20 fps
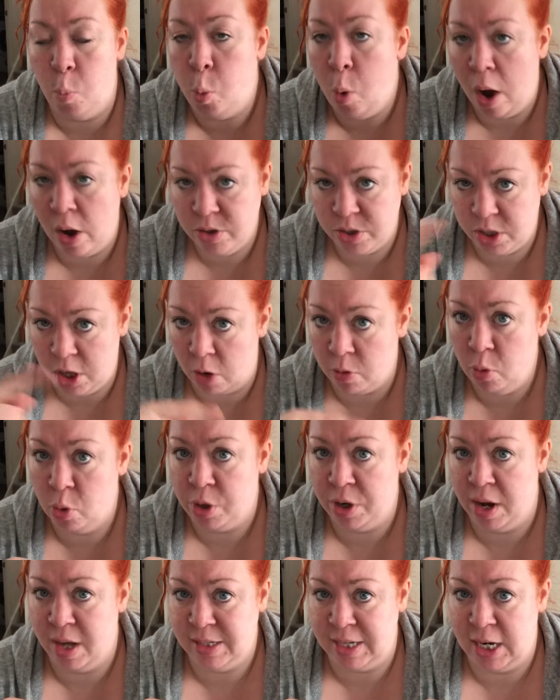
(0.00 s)
whilst our
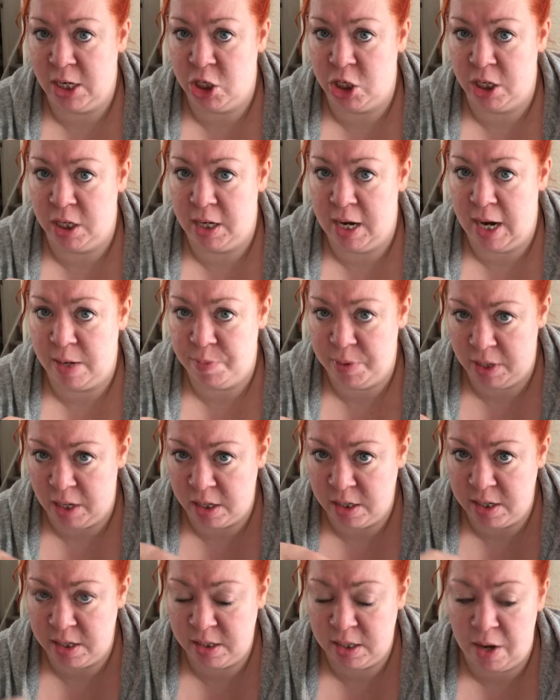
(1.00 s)
organisation had
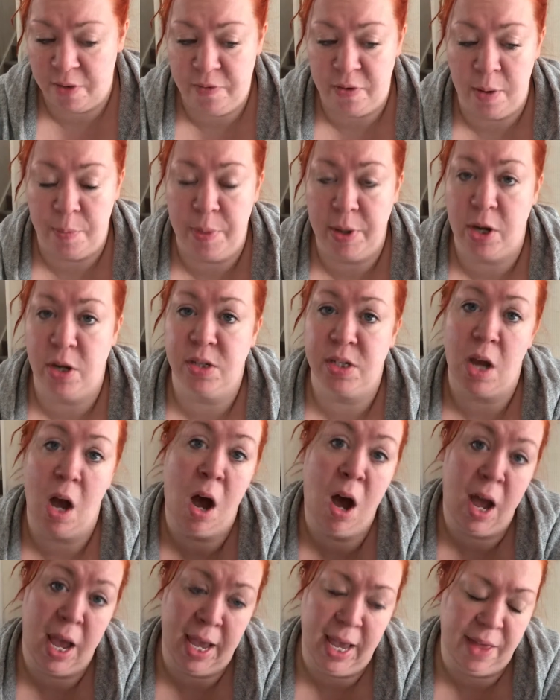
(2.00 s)
begun to suffer because
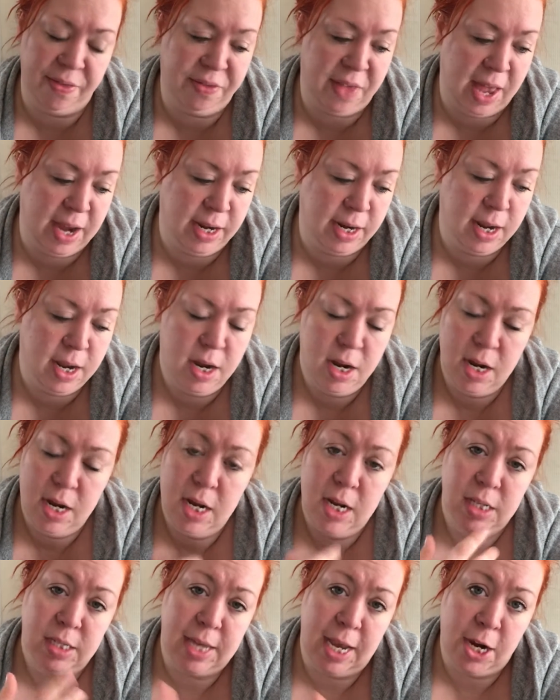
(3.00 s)
I had then
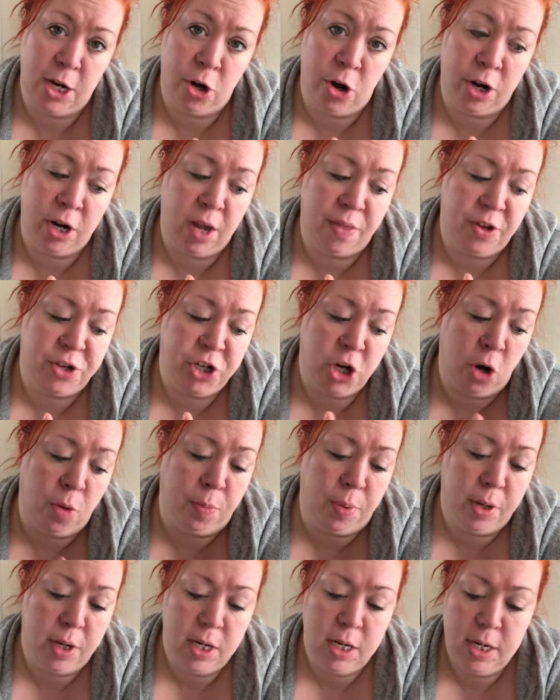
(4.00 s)
taken on another
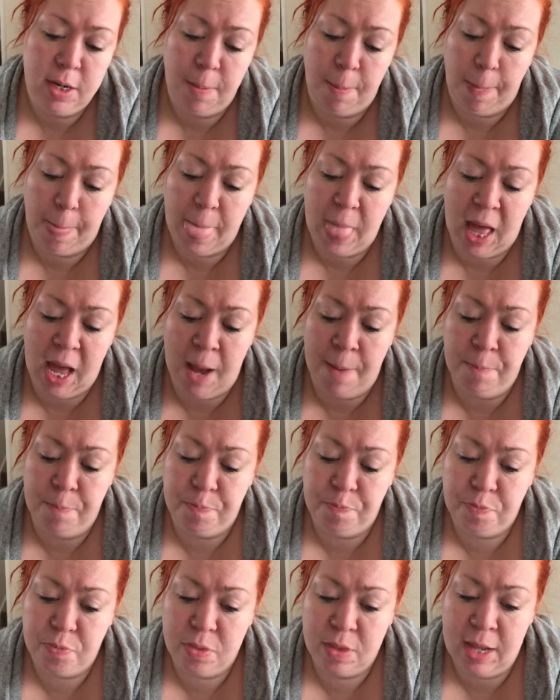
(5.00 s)
job.
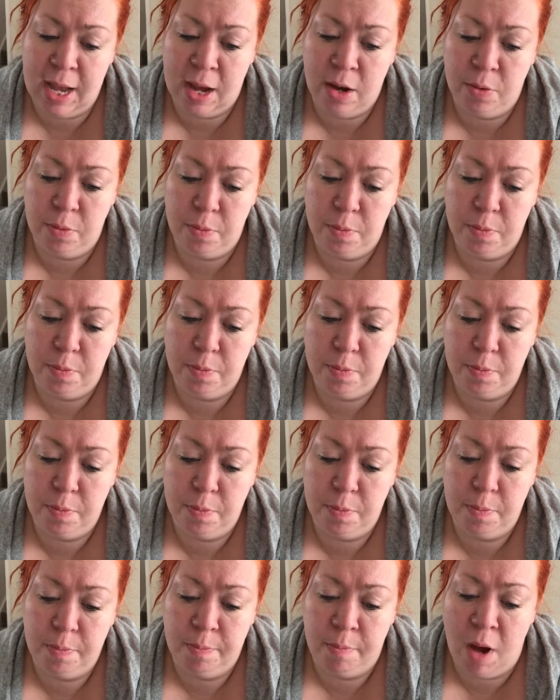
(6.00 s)
Now,
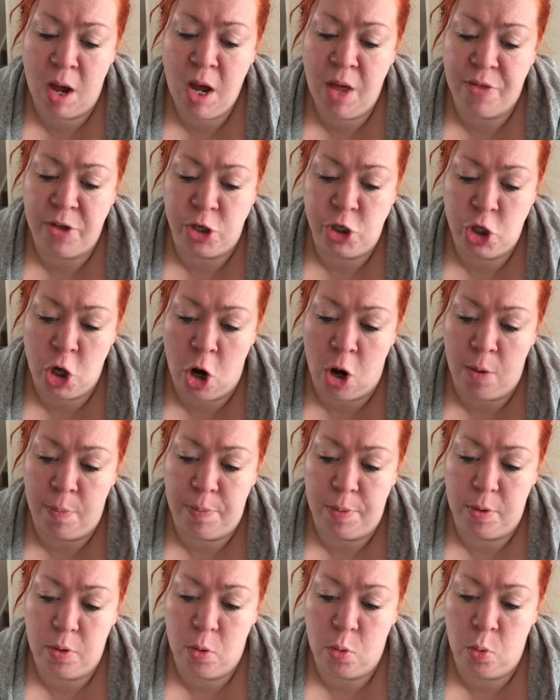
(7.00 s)
my other
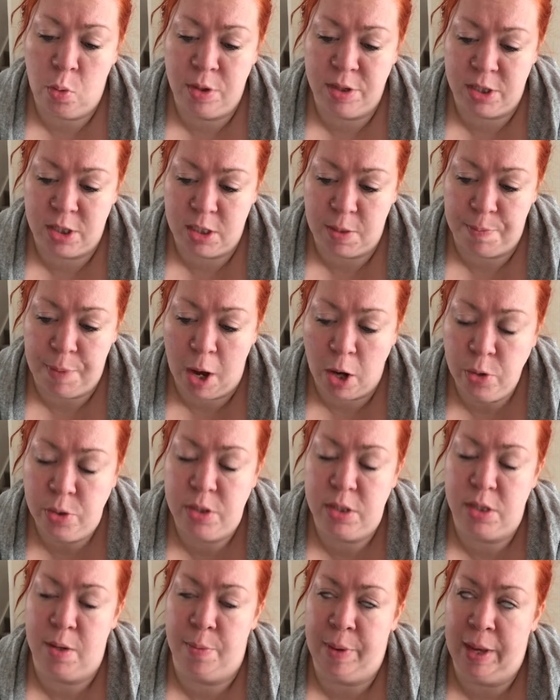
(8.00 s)
job was
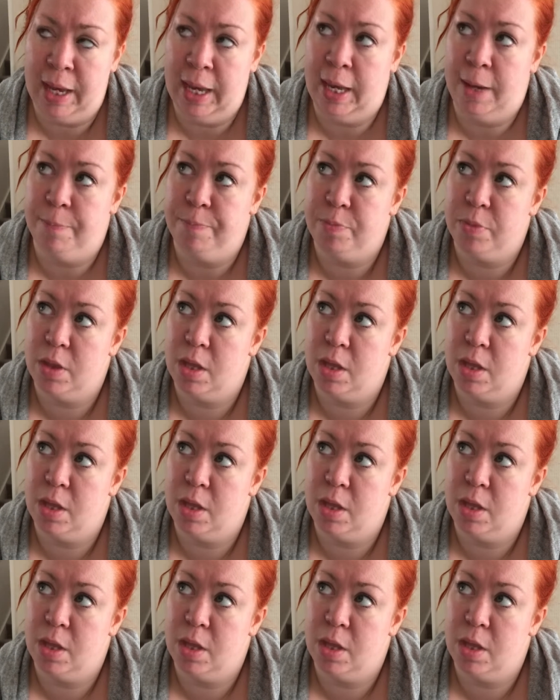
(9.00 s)
supposed to be